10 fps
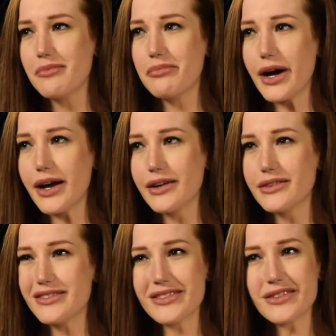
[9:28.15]
But
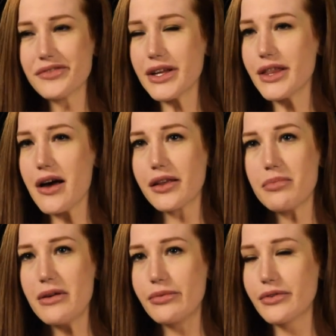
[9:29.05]
just stuff like that, like
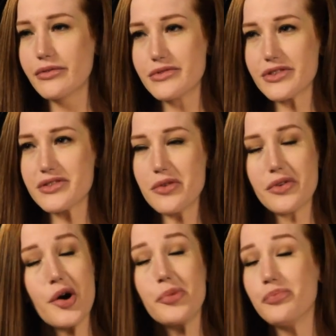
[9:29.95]
people just don't
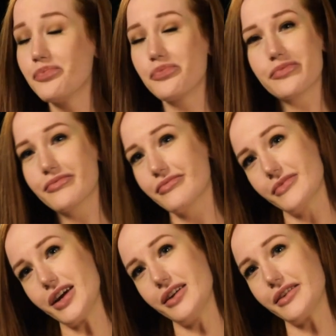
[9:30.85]
know
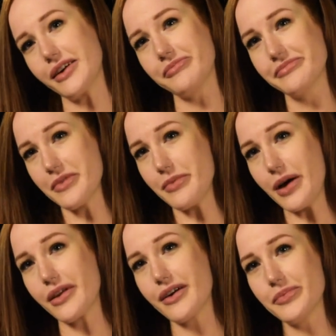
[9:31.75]
anything
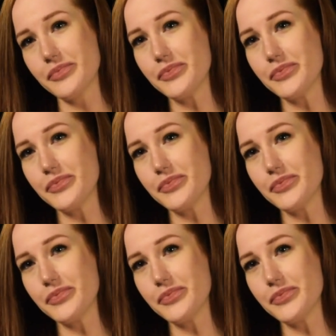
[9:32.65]
about that.